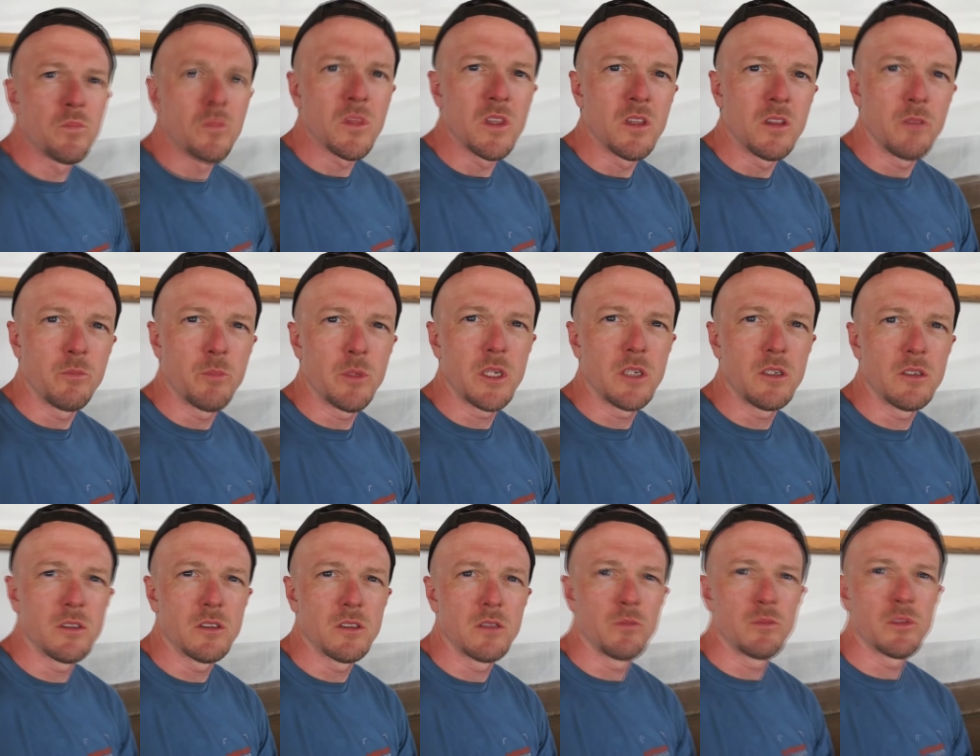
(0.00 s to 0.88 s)
The
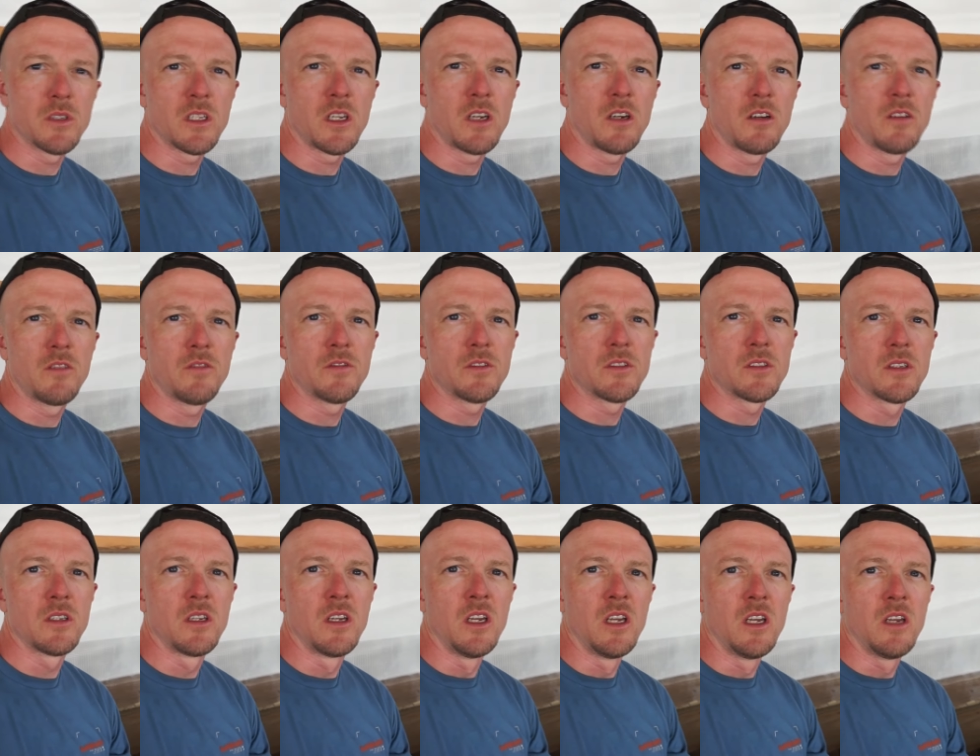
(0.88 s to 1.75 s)
piers
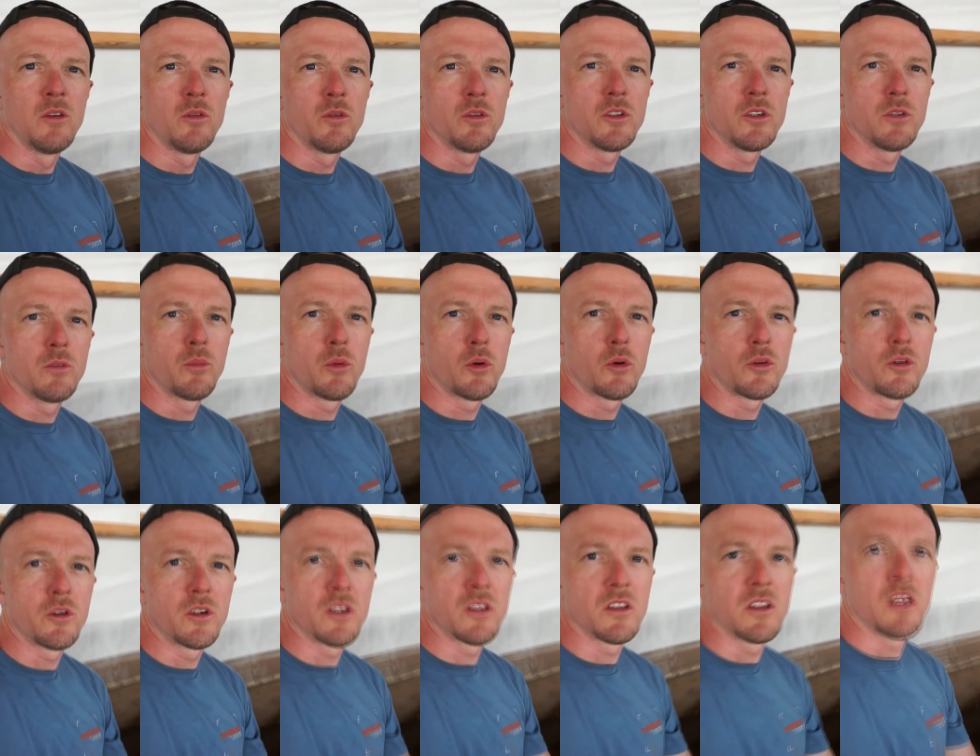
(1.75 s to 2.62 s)
themselves, when you're
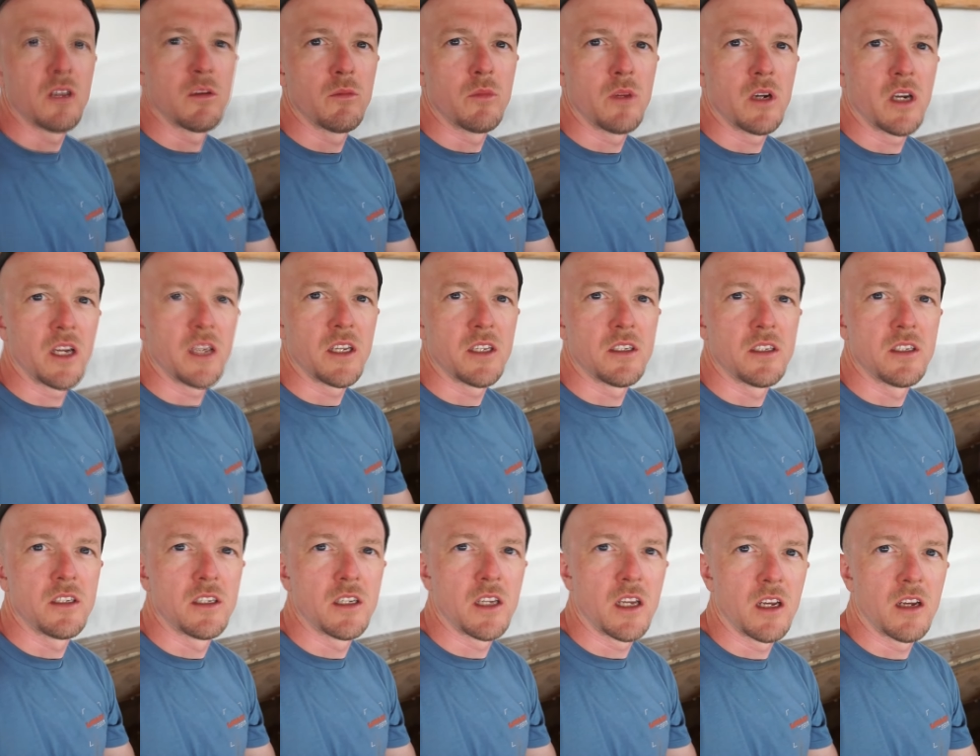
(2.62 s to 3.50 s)
pouring them, I
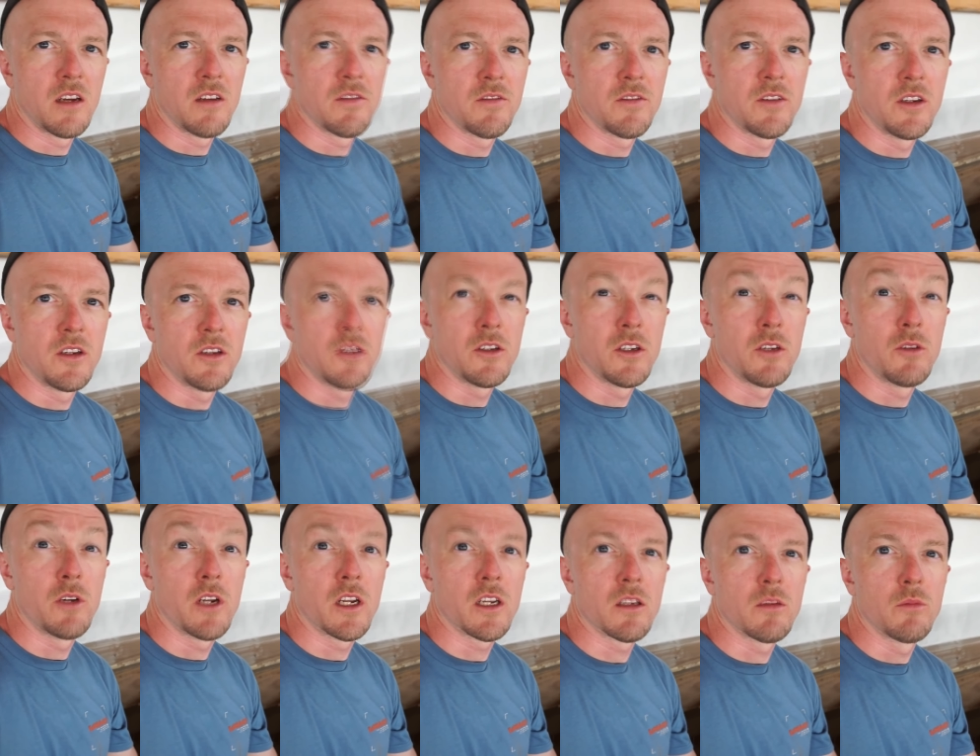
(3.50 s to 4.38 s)
definitely
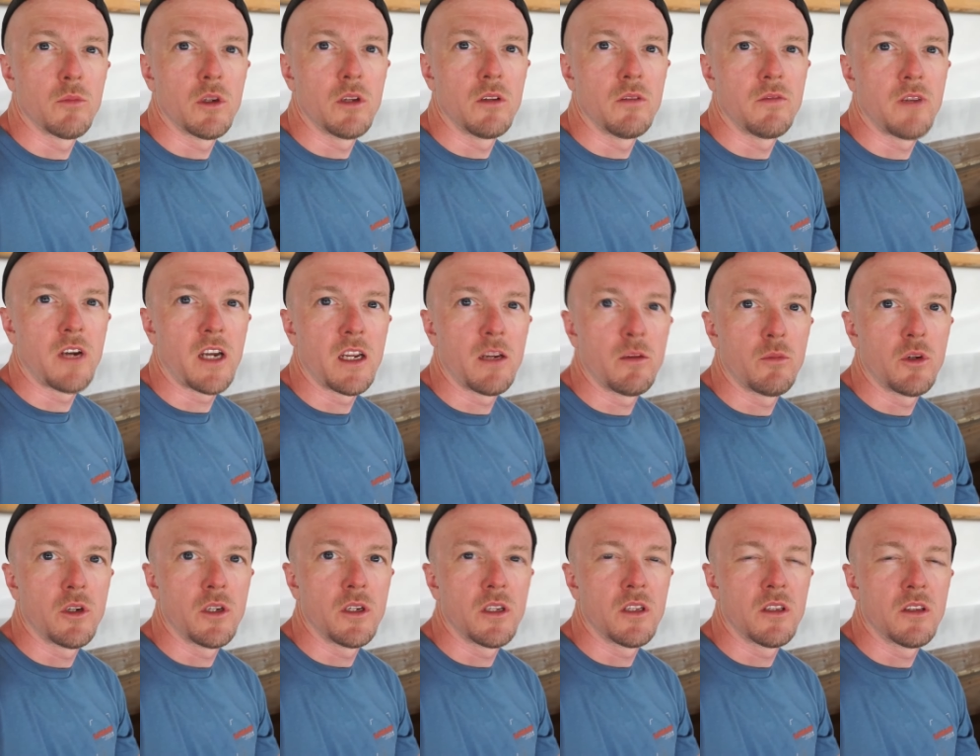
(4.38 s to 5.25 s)
recommend
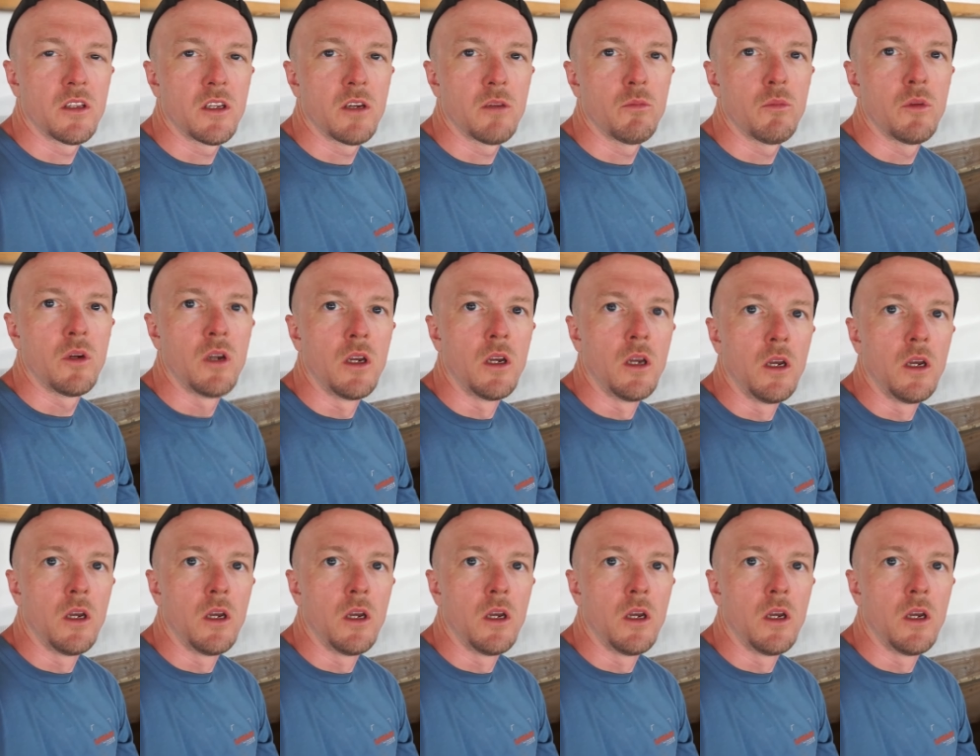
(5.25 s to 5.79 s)
vibrating them.